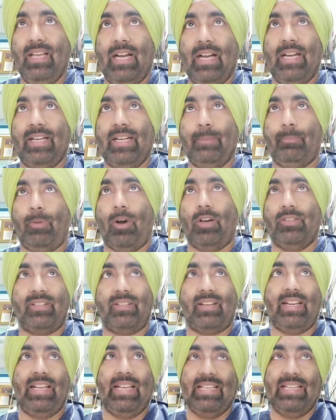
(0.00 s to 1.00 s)
a
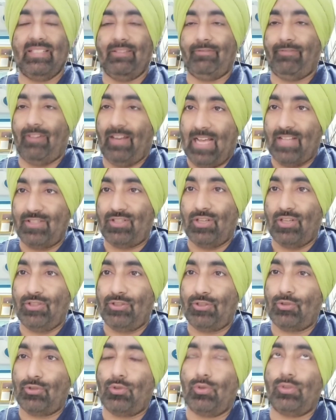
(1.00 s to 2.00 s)
depository is a financial
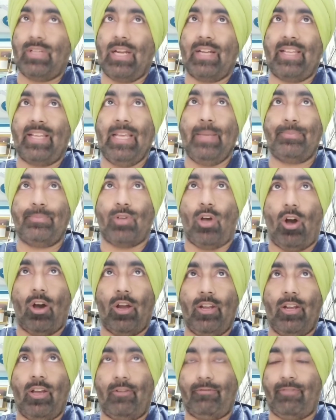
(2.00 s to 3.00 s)
institute that keeps
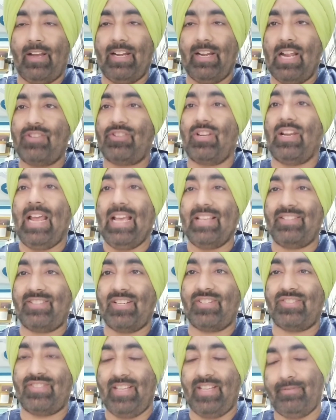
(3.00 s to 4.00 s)
all your financial
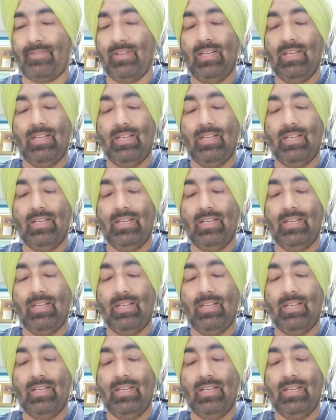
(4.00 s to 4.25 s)
assets safe.